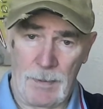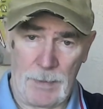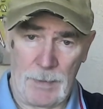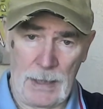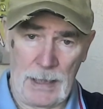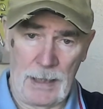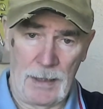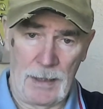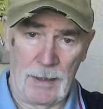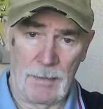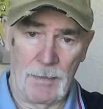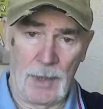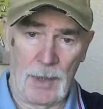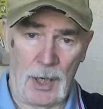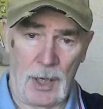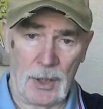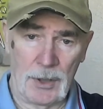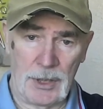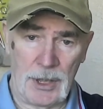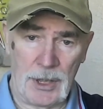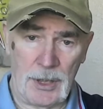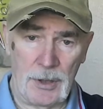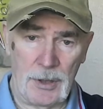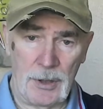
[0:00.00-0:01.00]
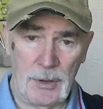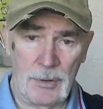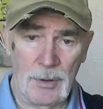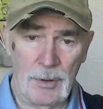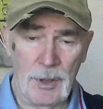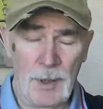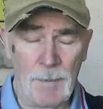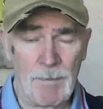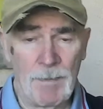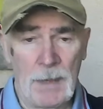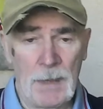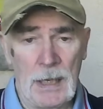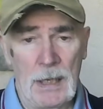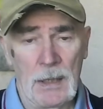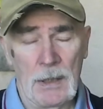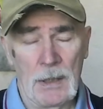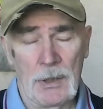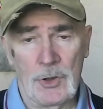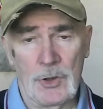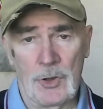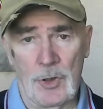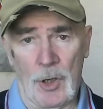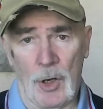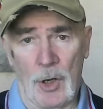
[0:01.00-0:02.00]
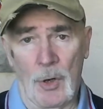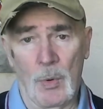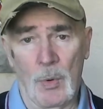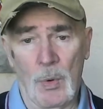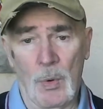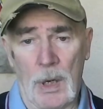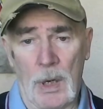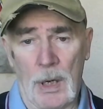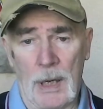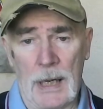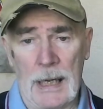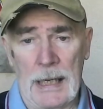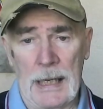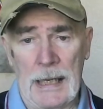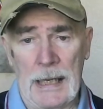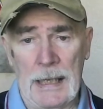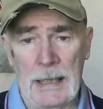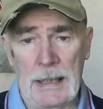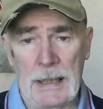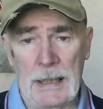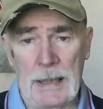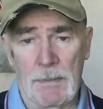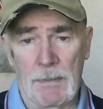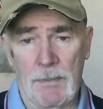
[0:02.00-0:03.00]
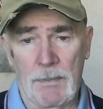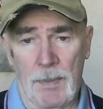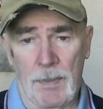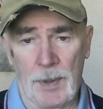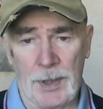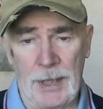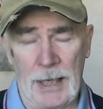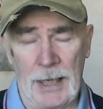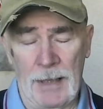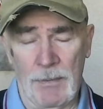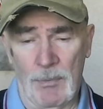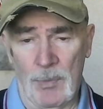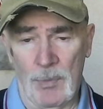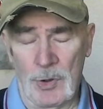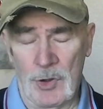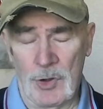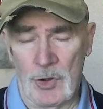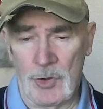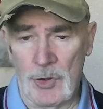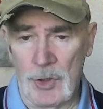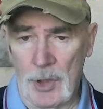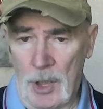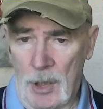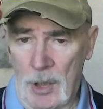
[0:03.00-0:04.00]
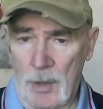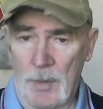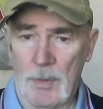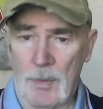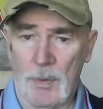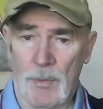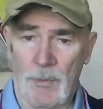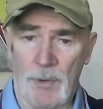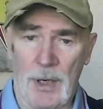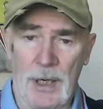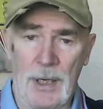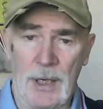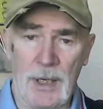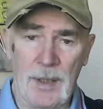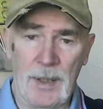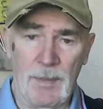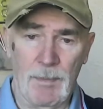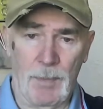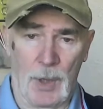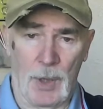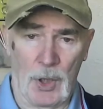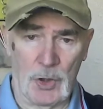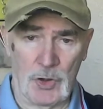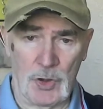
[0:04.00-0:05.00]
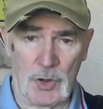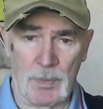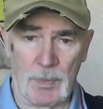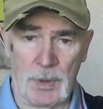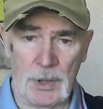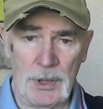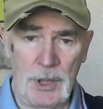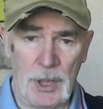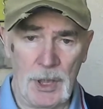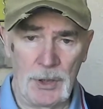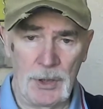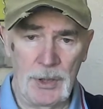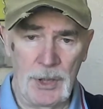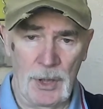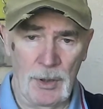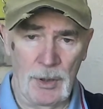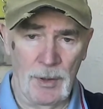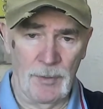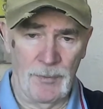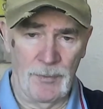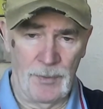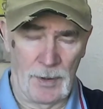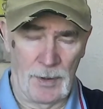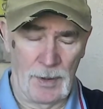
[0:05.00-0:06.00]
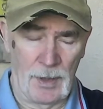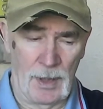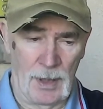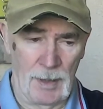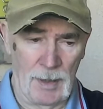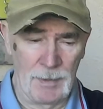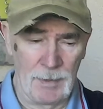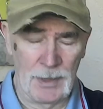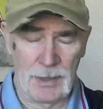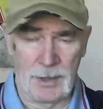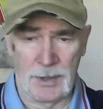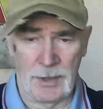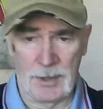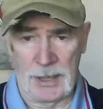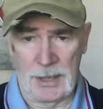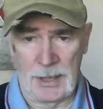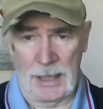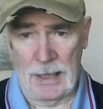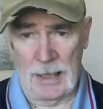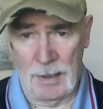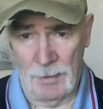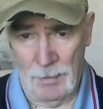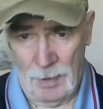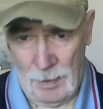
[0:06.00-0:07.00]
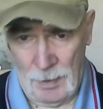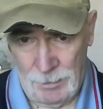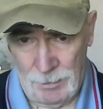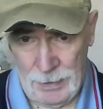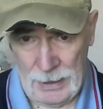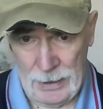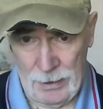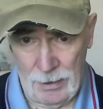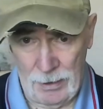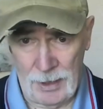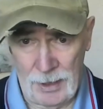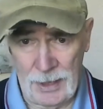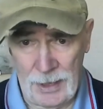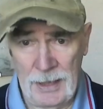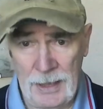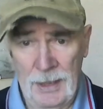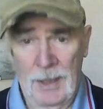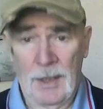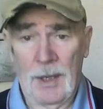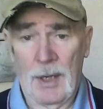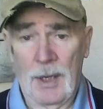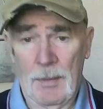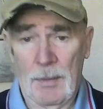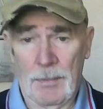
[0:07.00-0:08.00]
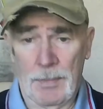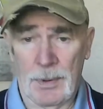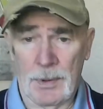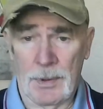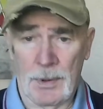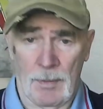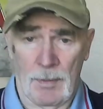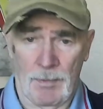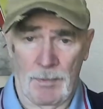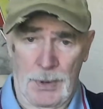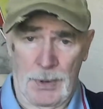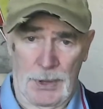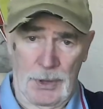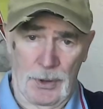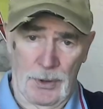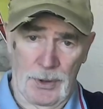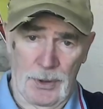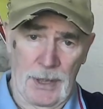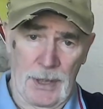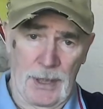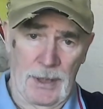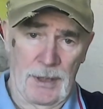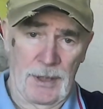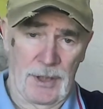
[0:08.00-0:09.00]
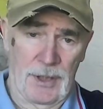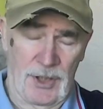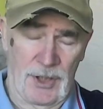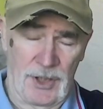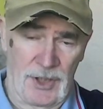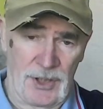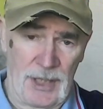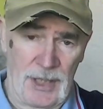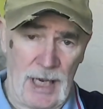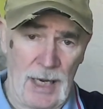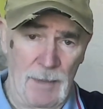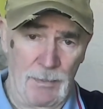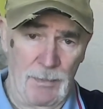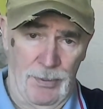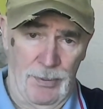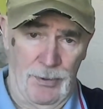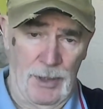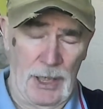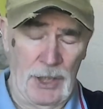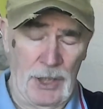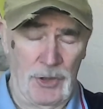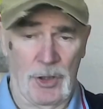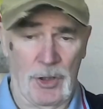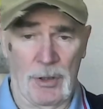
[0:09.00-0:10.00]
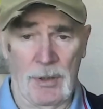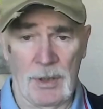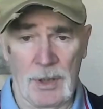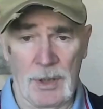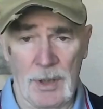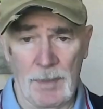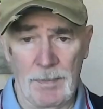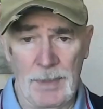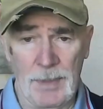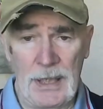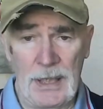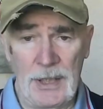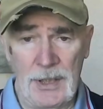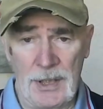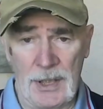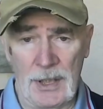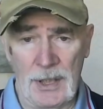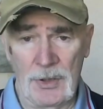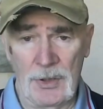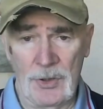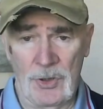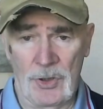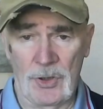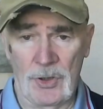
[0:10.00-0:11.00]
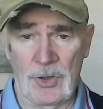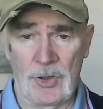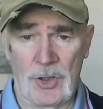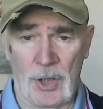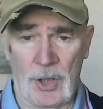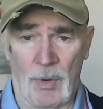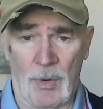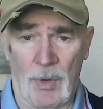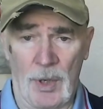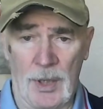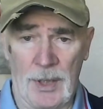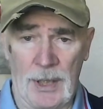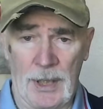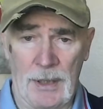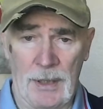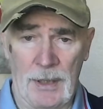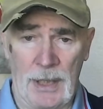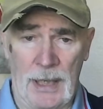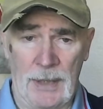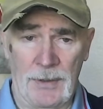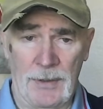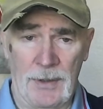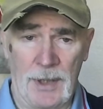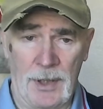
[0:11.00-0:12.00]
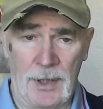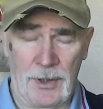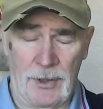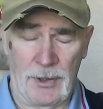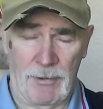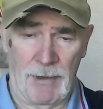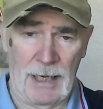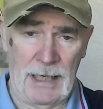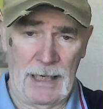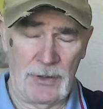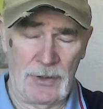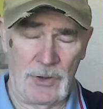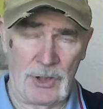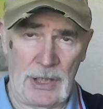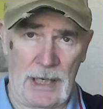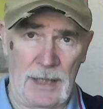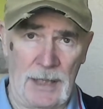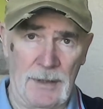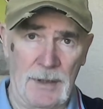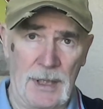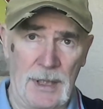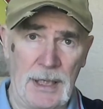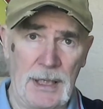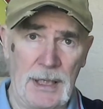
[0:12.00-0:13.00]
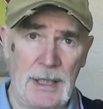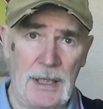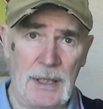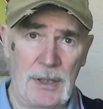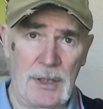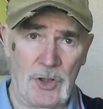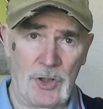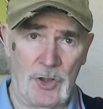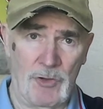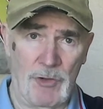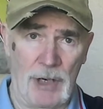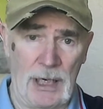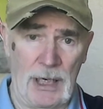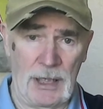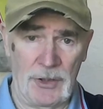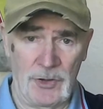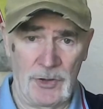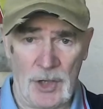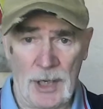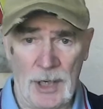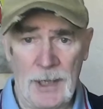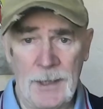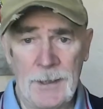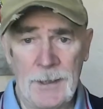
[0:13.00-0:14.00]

RTU'd. So, but that was not really possible. You can do it for a limited time, apparently, but under the sustained pressure and the beatings and so on, and the threats and the stress,